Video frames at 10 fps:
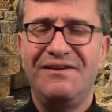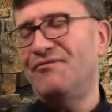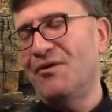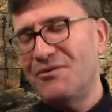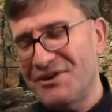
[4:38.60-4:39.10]

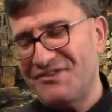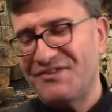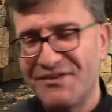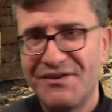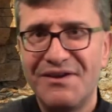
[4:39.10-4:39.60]
The
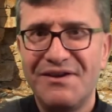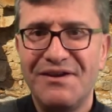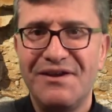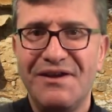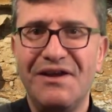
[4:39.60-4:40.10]
focus
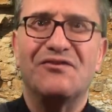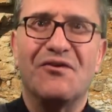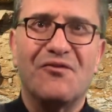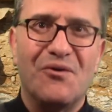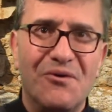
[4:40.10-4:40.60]
is,
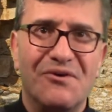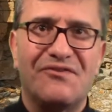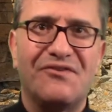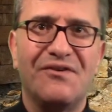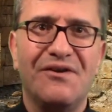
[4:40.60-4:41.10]
of
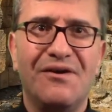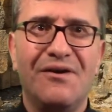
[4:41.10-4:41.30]
course,